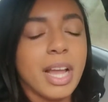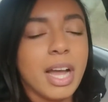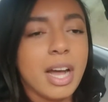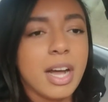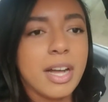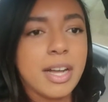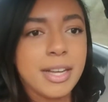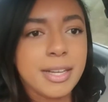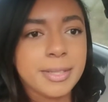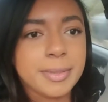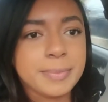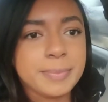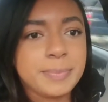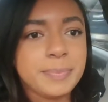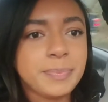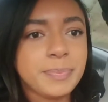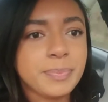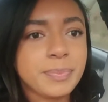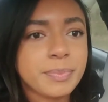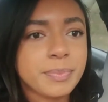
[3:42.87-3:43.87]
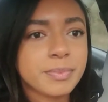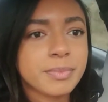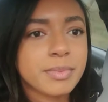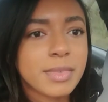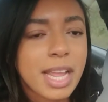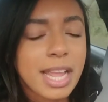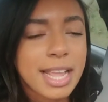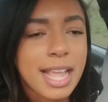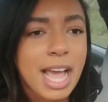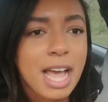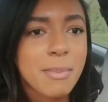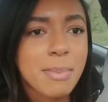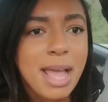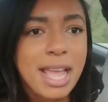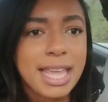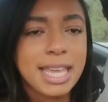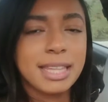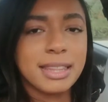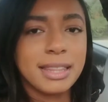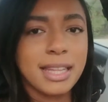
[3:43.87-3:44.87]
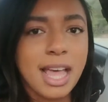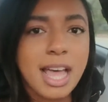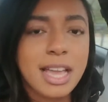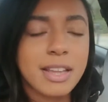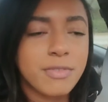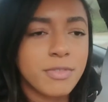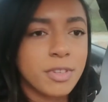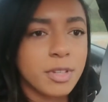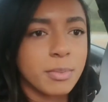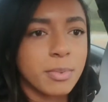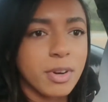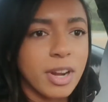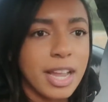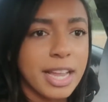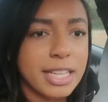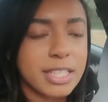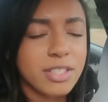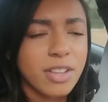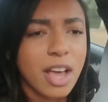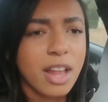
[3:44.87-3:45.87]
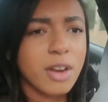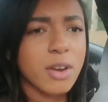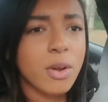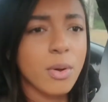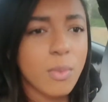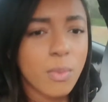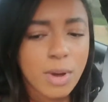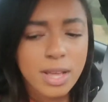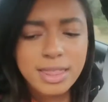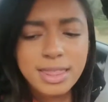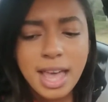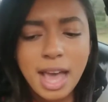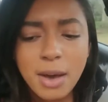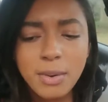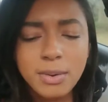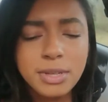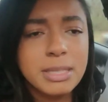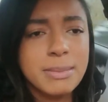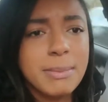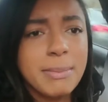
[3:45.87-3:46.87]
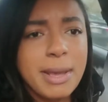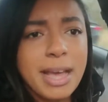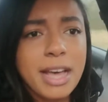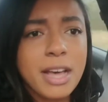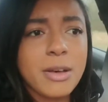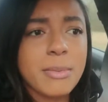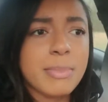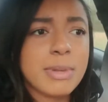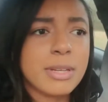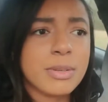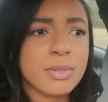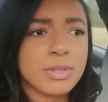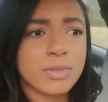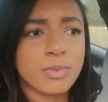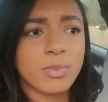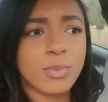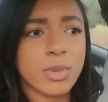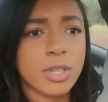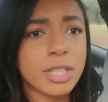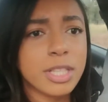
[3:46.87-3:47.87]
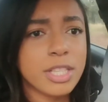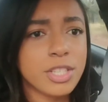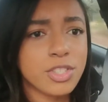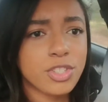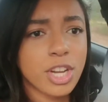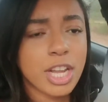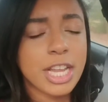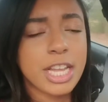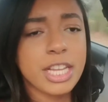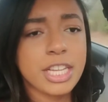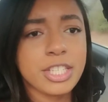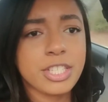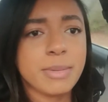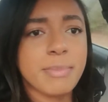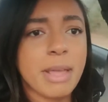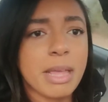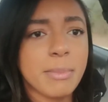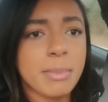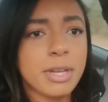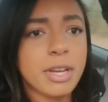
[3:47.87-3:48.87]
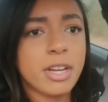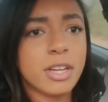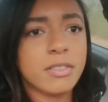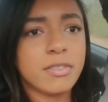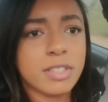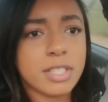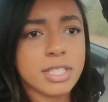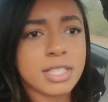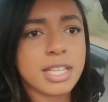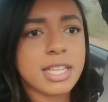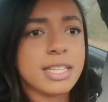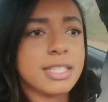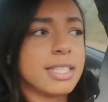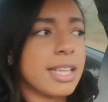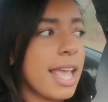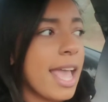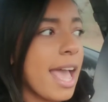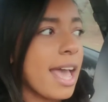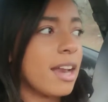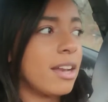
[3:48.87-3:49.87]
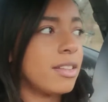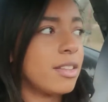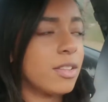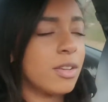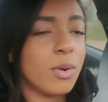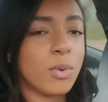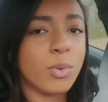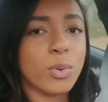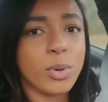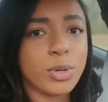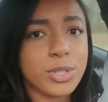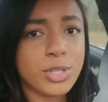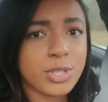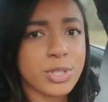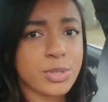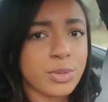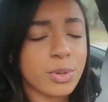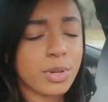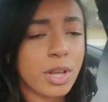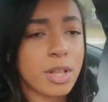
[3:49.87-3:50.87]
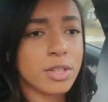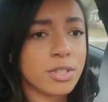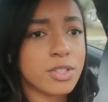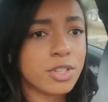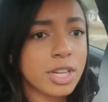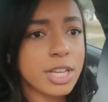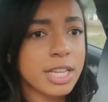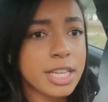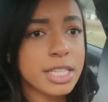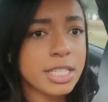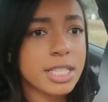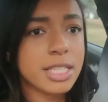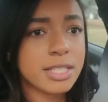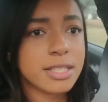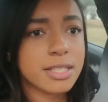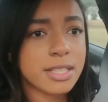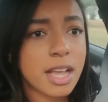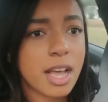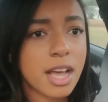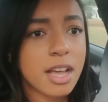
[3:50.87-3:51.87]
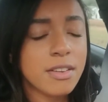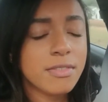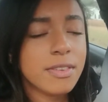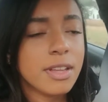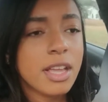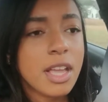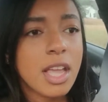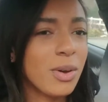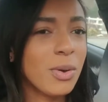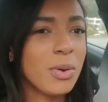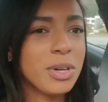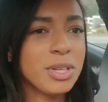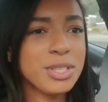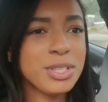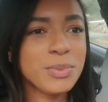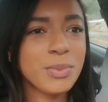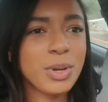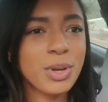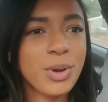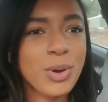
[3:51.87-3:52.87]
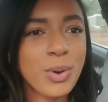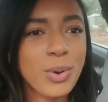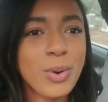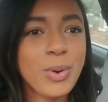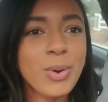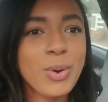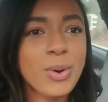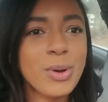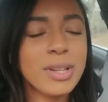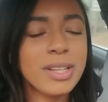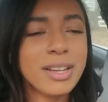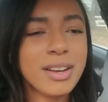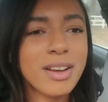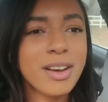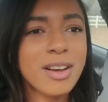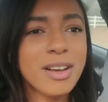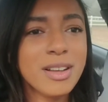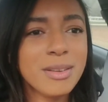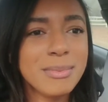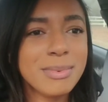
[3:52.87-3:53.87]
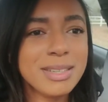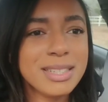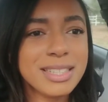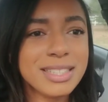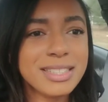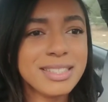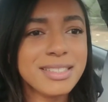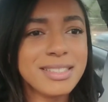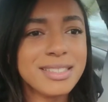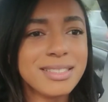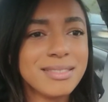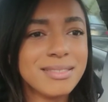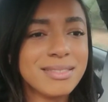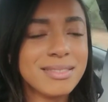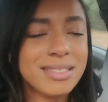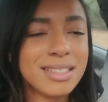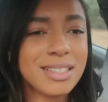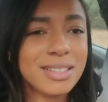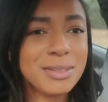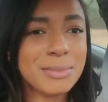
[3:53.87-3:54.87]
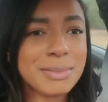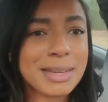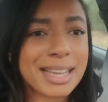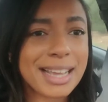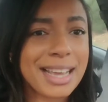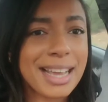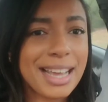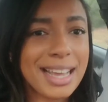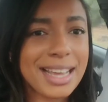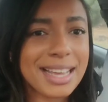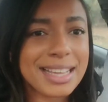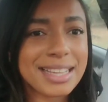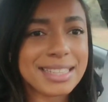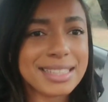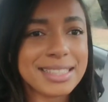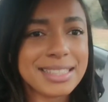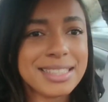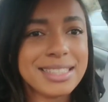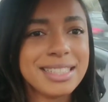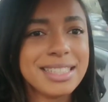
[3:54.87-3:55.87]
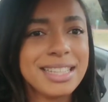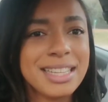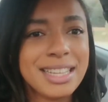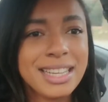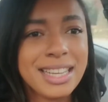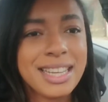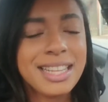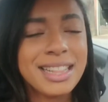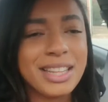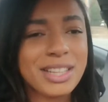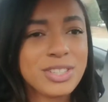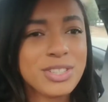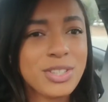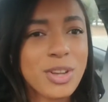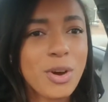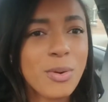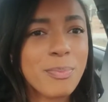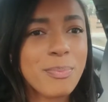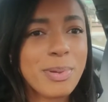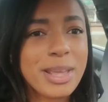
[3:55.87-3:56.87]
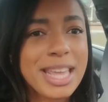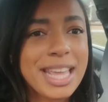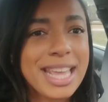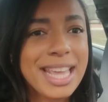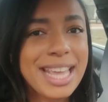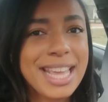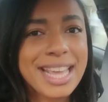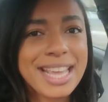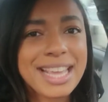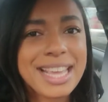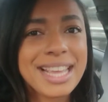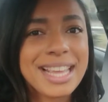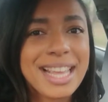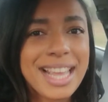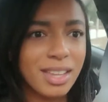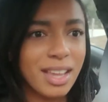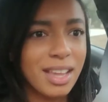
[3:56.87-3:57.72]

Um, and got back in line for the parade. So I don't know what that was about, but it was really strange. It made me nervous because they had the horses doing all the tricks and stuff. The horses were cool and all, but oh my gosh, they're so big.